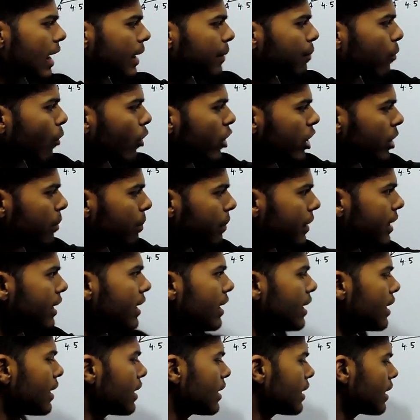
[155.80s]
at point
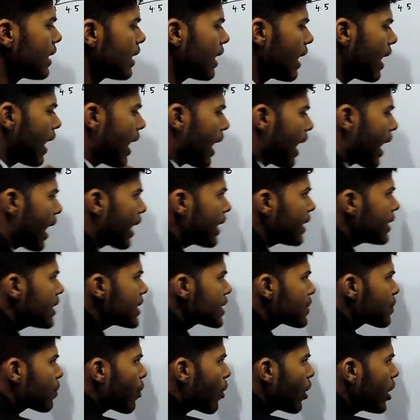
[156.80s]
B, and
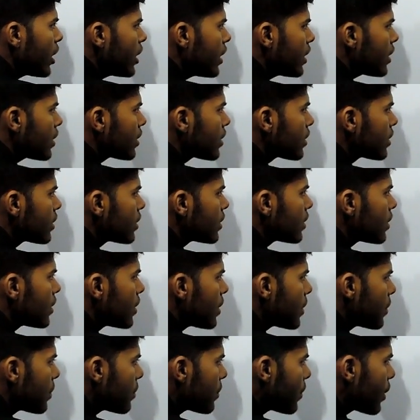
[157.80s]
this point
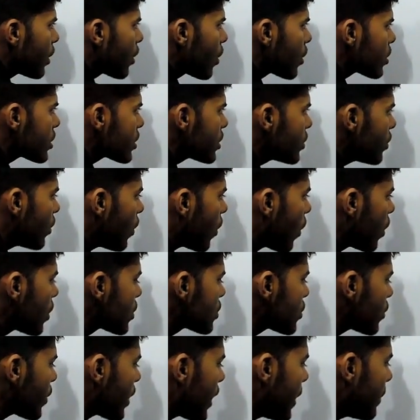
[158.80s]
because you
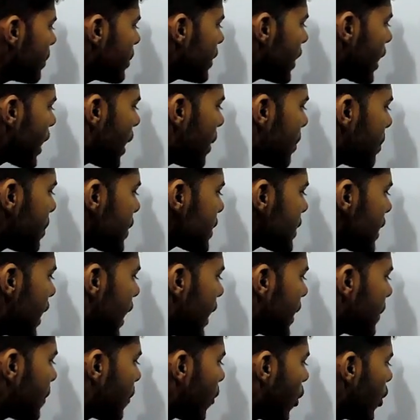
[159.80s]
also kept the compass
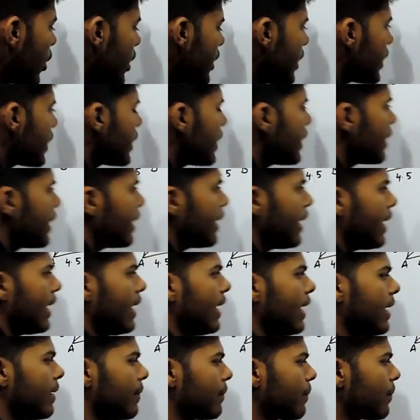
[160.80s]
at point
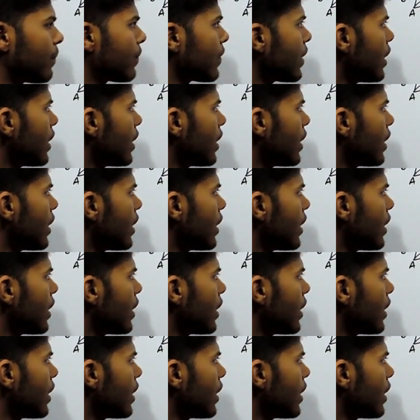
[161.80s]
A.